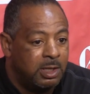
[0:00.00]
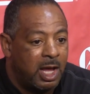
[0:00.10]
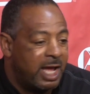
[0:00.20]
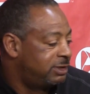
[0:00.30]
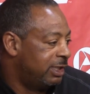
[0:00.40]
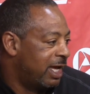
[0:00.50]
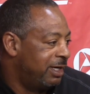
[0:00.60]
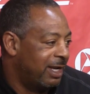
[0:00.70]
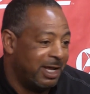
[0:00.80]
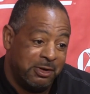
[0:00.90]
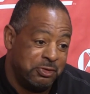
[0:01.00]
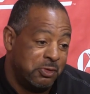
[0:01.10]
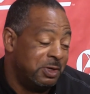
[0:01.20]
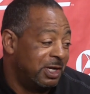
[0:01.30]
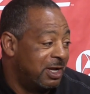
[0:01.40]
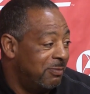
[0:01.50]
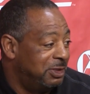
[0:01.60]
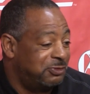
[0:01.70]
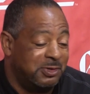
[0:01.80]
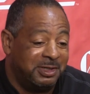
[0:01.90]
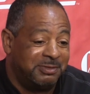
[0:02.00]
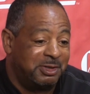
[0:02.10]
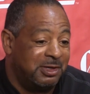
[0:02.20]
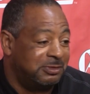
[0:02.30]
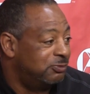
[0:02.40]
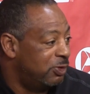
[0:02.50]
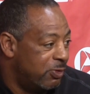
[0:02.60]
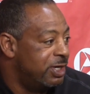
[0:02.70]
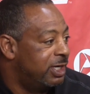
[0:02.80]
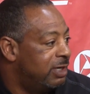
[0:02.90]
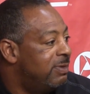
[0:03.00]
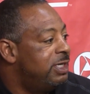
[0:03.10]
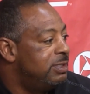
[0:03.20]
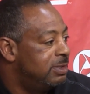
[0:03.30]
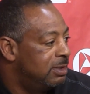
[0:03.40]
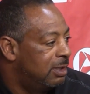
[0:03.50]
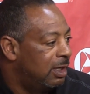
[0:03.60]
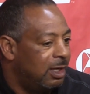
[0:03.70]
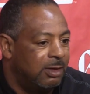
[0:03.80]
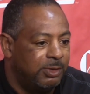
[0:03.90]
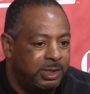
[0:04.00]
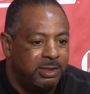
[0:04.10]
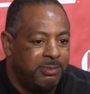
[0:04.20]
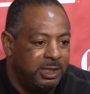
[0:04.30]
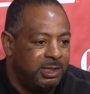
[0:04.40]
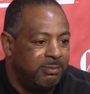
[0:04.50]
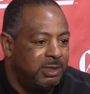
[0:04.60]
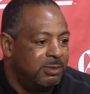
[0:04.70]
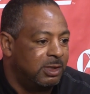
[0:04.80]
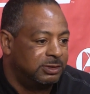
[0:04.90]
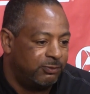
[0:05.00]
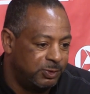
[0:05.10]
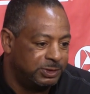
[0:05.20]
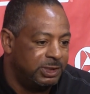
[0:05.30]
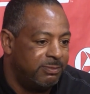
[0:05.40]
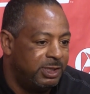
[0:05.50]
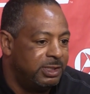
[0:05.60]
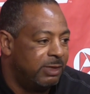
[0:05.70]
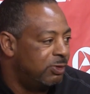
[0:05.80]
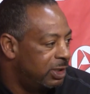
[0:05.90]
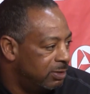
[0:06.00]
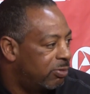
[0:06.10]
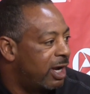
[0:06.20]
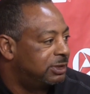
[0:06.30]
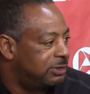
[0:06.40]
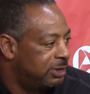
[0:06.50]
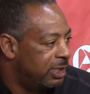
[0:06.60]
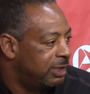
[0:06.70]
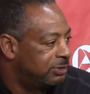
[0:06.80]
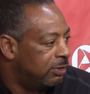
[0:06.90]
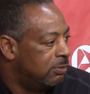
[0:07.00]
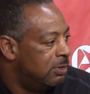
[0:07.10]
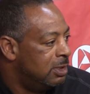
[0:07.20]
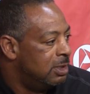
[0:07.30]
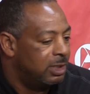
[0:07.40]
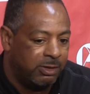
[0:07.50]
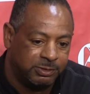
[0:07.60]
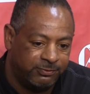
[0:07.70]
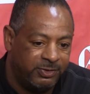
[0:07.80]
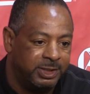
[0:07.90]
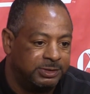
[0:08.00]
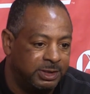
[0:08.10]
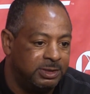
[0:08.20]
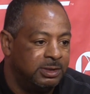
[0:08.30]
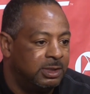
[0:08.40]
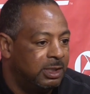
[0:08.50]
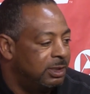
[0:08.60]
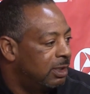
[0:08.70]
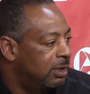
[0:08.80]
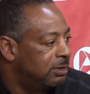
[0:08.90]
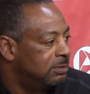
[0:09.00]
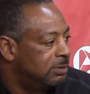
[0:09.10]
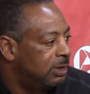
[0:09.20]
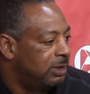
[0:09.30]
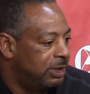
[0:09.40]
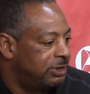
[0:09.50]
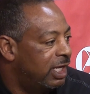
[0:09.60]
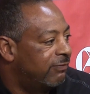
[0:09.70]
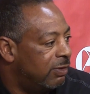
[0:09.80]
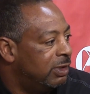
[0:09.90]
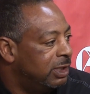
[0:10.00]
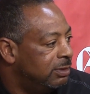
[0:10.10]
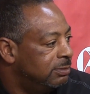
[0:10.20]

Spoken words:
Actually, I don't know what their comments were because we weren't in the meeting. We couldn't be in the meeting because if we was in the meeting, then we couldn't practice tonight. So it was Vince and his staff only.